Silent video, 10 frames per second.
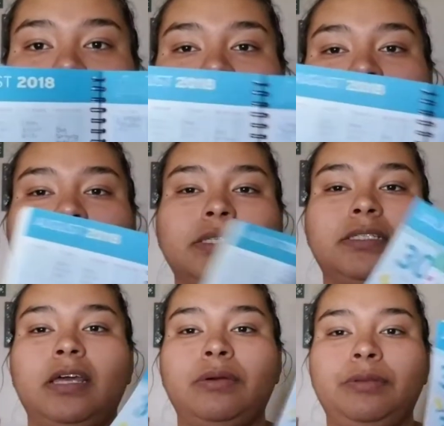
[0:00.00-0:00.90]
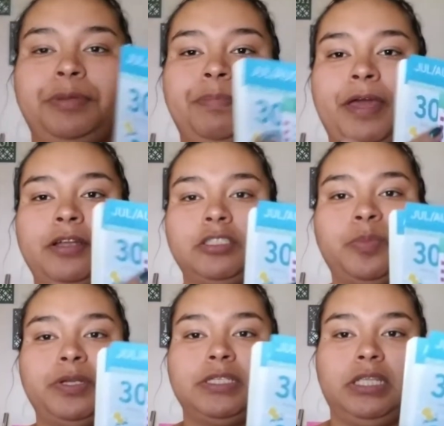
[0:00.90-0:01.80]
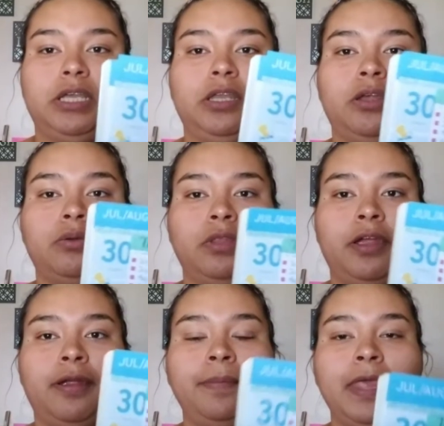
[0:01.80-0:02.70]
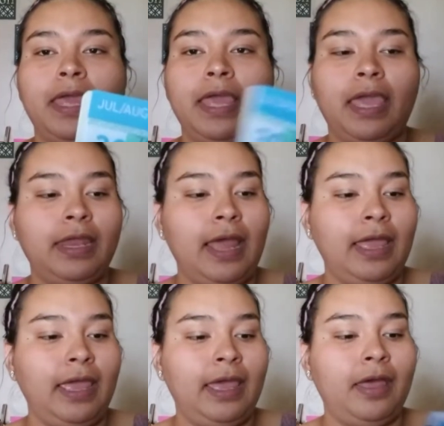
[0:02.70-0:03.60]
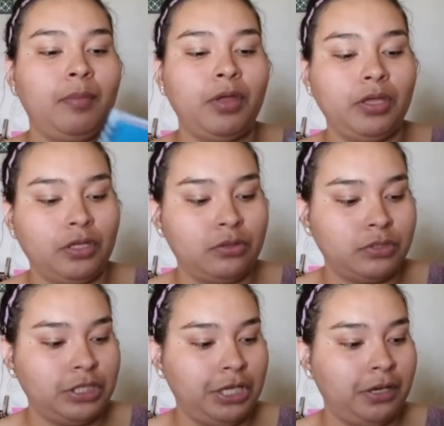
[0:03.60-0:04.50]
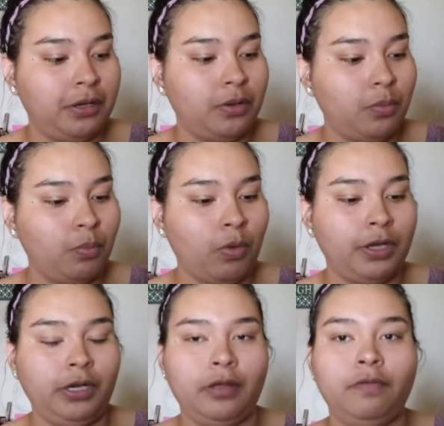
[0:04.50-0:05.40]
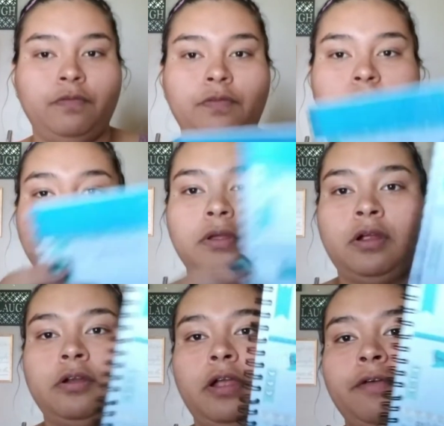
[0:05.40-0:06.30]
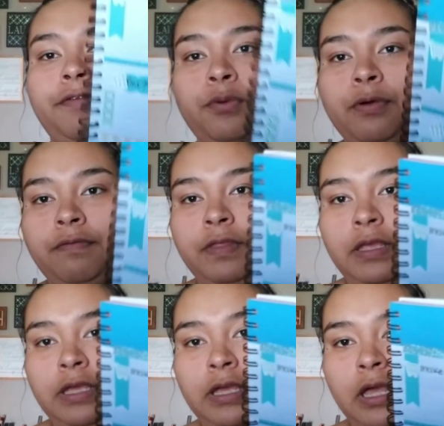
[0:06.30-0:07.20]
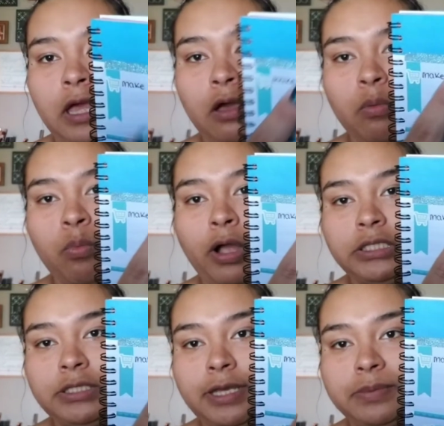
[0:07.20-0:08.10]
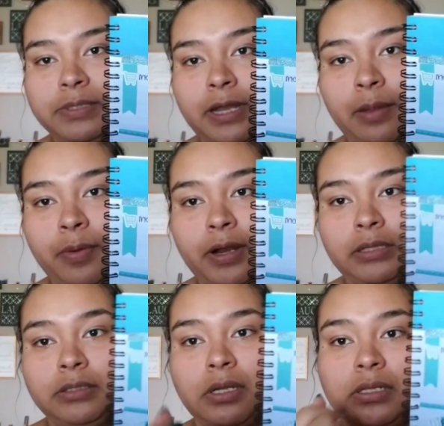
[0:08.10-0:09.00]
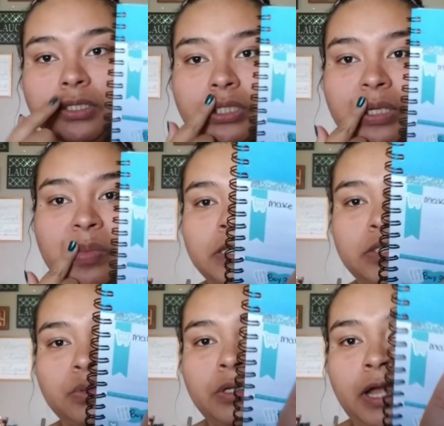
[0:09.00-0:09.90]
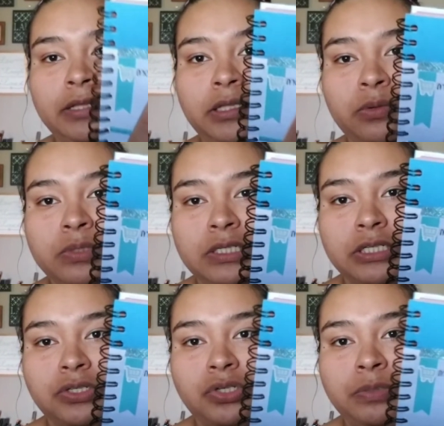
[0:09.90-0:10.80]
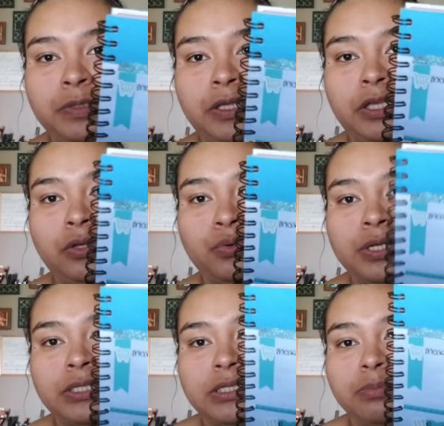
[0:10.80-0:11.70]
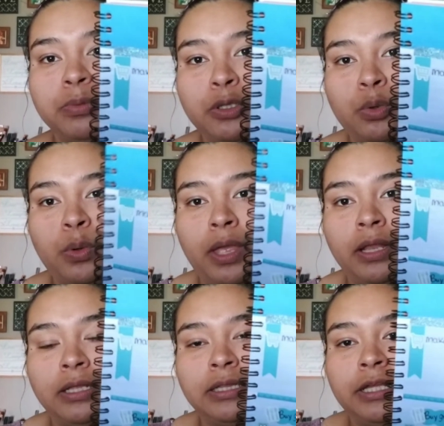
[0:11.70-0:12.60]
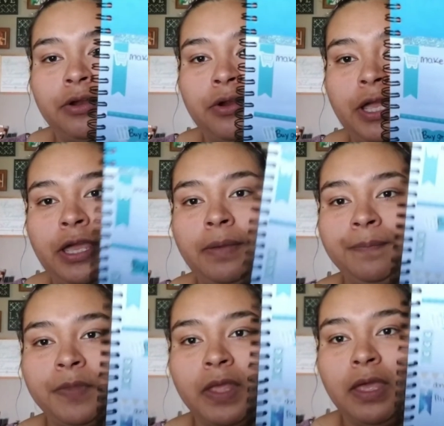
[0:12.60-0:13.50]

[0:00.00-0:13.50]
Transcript: yeah, I just thought it would be better to put a sticky note there. And I am using one of or a few of the washi tapes that I bought at the Dollar Tree. This one I thought was extremely cute. It's blue and glittery.